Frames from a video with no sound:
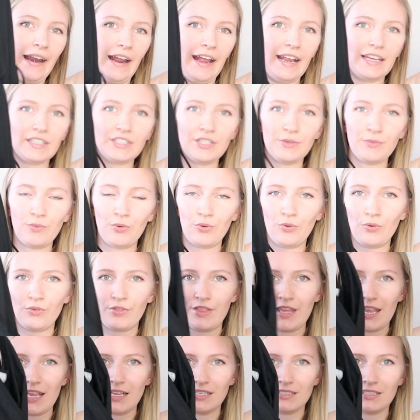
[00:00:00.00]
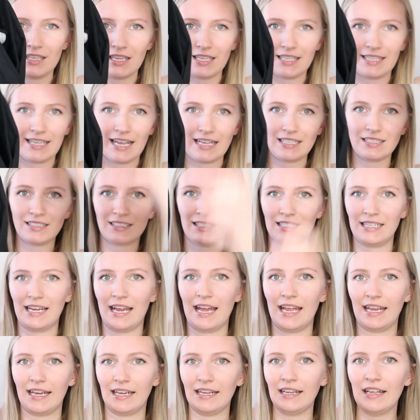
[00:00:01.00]
And I actually wore this
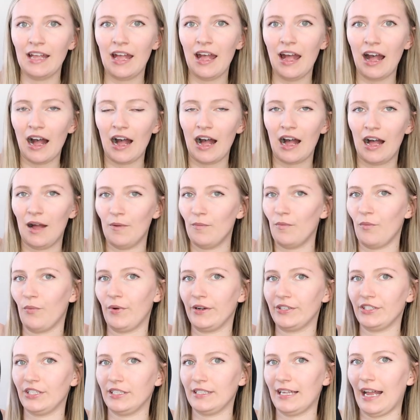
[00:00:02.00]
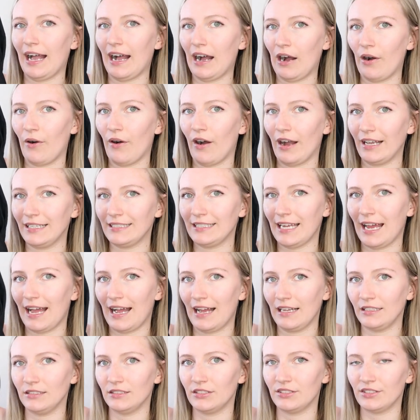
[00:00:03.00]
yesterday, which is how I
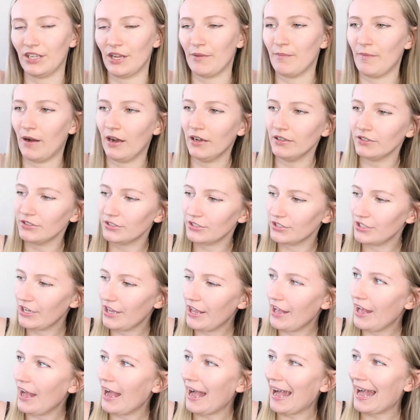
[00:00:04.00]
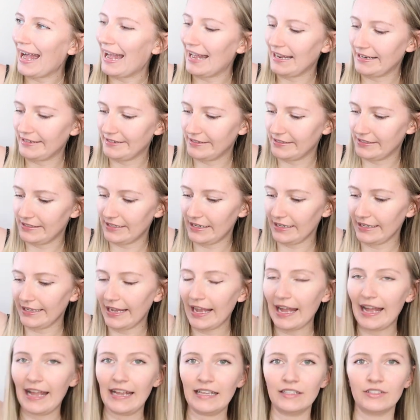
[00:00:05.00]
tanned so much. And
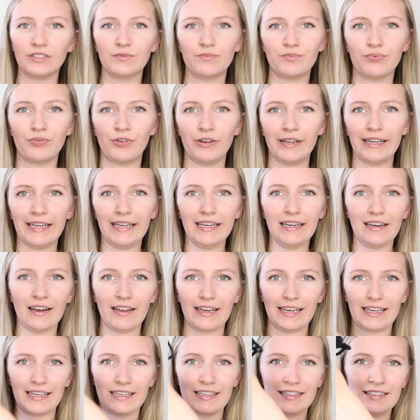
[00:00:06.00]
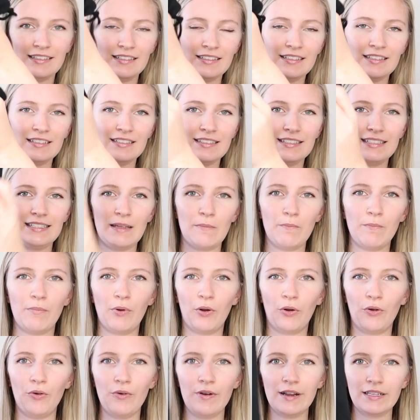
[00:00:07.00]
yeah, it's pretty like
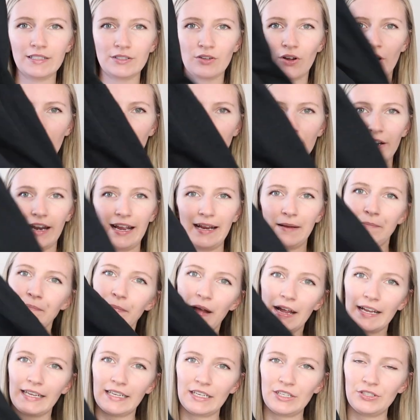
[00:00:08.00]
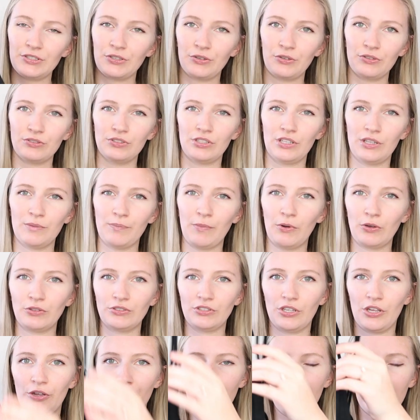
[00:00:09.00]
simple. It's quite like baggy shorts at the
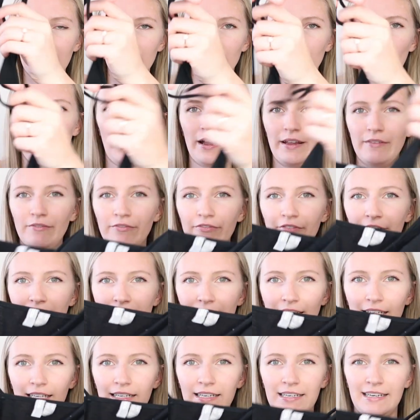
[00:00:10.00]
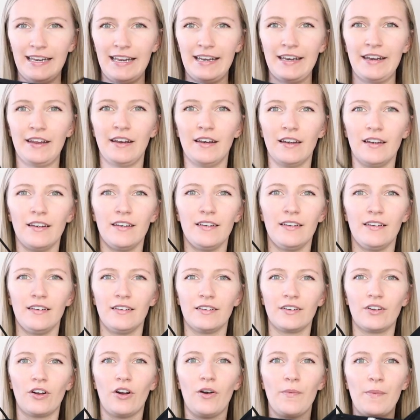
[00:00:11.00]
bottom. It's quite fitted and then
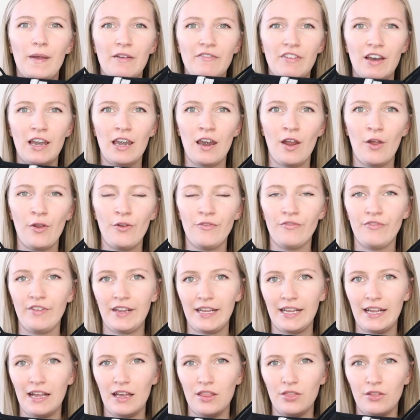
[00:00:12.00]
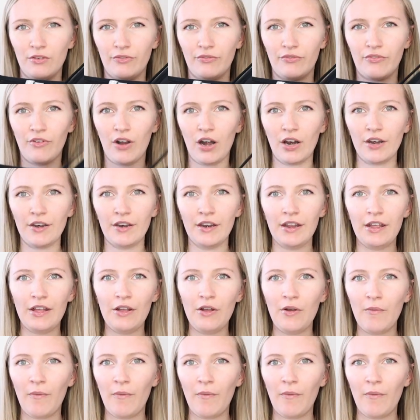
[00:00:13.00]
got a bit of a low V at the front.